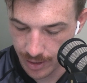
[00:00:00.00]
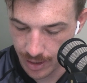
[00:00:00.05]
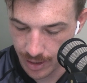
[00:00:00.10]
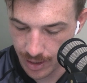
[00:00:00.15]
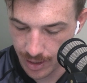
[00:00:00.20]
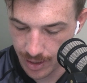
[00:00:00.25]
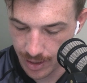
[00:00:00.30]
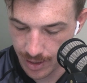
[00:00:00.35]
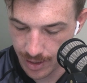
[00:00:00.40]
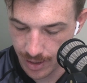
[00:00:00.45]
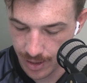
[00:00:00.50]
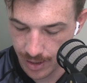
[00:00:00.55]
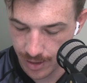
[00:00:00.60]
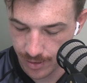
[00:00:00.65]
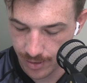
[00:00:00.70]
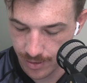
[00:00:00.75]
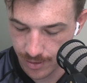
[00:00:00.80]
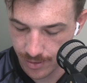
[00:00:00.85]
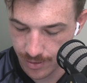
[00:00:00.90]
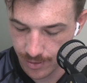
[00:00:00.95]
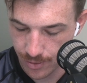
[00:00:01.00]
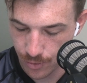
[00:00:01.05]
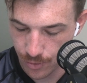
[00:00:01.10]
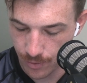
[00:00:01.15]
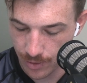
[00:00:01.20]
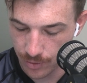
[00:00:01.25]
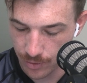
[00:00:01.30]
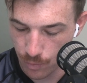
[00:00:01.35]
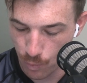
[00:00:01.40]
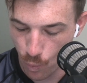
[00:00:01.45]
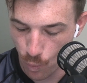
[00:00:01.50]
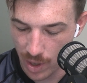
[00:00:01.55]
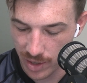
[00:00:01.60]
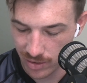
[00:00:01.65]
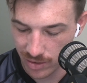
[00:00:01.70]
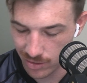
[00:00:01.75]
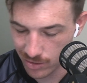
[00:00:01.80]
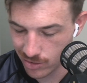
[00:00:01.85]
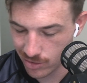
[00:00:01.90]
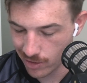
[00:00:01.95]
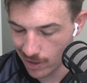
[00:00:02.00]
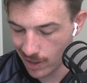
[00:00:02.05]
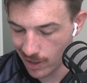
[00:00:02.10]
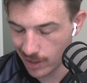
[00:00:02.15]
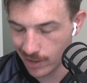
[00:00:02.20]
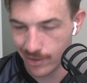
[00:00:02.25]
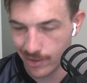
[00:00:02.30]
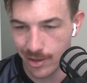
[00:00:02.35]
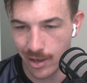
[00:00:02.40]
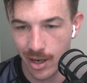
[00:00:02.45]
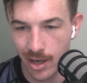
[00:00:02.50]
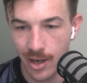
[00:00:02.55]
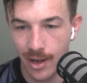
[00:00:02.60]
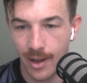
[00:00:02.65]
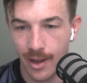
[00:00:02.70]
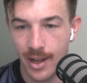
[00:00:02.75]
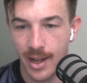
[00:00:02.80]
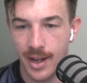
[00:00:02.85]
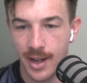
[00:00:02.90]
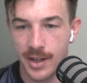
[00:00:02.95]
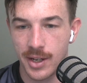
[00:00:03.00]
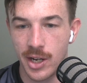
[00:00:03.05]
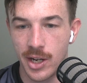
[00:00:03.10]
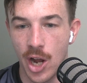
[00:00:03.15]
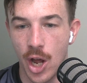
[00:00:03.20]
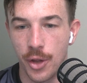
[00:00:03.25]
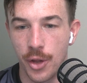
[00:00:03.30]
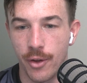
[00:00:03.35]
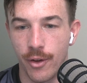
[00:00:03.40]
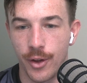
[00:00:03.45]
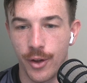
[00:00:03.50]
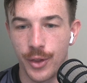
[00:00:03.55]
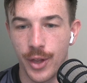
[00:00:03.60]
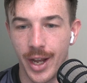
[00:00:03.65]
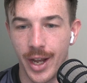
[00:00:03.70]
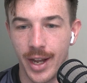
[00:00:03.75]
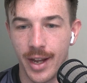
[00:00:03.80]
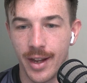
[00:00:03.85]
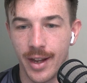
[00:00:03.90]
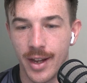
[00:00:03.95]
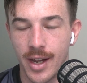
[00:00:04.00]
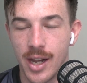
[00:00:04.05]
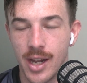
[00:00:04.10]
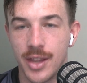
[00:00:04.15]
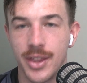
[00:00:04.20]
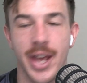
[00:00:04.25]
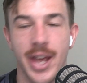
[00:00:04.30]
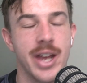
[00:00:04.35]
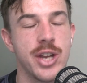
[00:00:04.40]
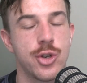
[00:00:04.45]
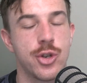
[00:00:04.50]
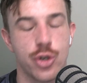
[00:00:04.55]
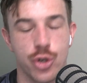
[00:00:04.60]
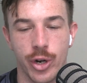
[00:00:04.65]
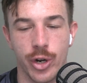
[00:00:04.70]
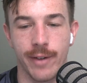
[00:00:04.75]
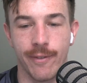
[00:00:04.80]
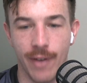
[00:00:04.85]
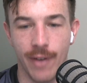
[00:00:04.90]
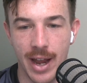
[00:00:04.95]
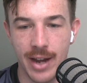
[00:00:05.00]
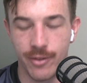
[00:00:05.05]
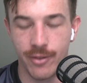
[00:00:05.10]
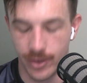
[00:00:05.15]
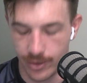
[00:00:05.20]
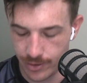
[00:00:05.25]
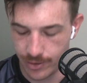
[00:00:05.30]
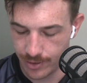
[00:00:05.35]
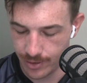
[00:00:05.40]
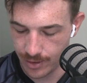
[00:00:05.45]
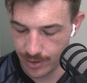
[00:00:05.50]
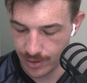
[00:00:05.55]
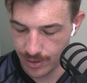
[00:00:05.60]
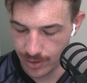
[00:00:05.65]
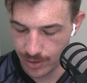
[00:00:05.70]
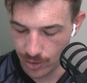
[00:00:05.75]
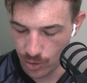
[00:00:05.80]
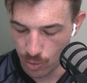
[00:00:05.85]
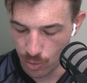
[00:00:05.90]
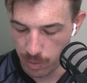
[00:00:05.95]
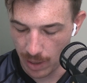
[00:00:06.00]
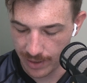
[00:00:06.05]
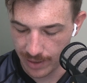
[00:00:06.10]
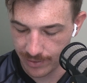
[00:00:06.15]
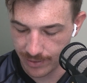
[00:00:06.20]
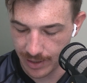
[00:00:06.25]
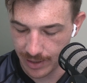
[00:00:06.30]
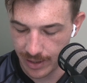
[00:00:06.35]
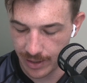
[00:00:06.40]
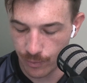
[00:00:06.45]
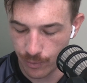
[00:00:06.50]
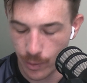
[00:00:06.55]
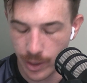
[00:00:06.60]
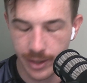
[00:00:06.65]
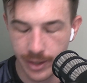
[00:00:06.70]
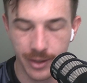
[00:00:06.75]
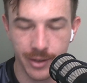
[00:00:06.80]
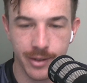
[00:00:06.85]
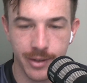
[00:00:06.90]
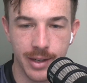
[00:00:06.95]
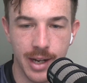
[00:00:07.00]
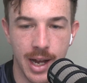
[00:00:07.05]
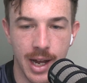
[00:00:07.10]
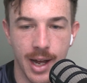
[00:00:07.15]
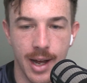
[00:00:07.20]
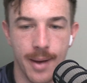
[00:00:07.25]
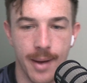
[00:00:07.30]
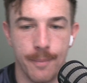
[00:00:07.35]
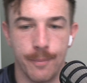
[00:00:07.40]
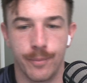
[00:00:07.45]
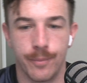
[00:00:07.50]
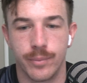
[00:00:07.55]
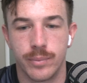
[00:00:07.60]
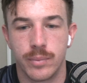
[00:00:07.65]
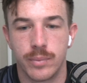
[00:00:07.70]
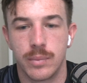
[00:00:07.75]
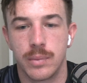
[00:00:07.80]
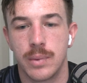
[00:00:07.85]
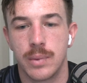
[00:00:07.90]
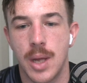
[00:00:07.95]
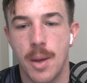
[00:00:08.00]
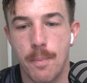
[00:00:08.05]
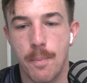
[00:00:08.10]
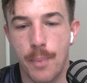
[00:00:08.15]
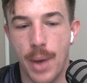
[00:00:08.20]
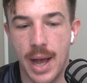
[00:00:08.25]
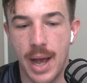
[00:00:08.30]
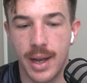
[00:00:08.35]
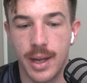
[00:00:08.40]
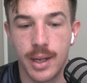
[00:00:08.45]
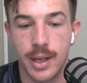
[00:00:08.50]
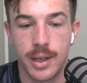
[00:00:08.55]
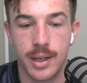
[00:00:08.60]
and 2001 to Australia. So, you know, the history favours the All Blacks getting wins. But,